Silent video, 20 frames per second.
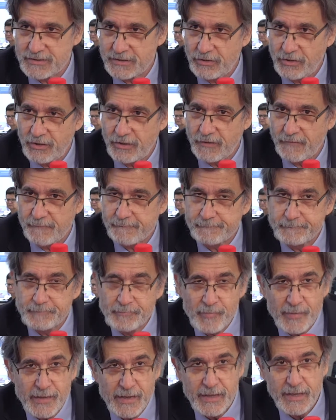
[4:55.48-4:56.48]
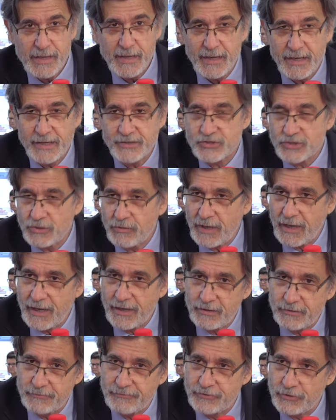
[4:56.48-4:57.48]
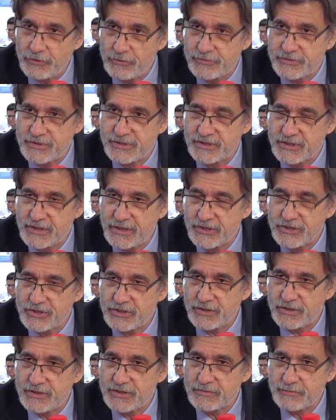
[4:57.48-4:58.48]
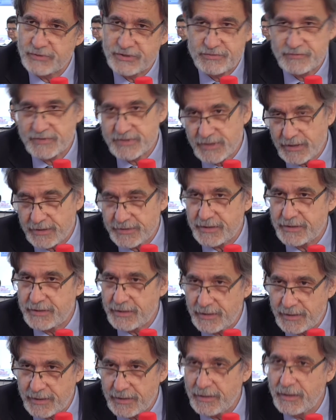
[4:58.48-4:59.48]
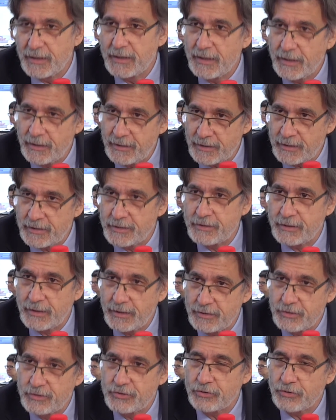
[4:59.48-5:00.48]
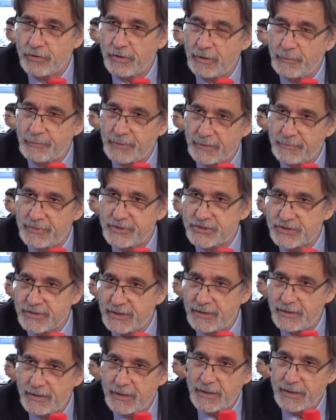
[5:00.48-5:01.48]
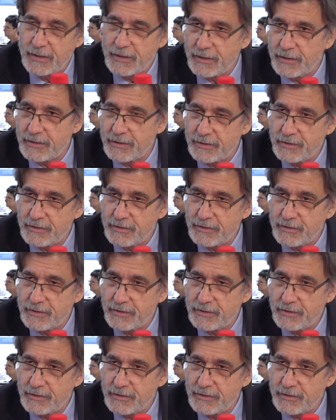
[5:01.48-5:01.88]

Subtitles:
a lot. And so out of those discussions, which resulted in an editorial published in the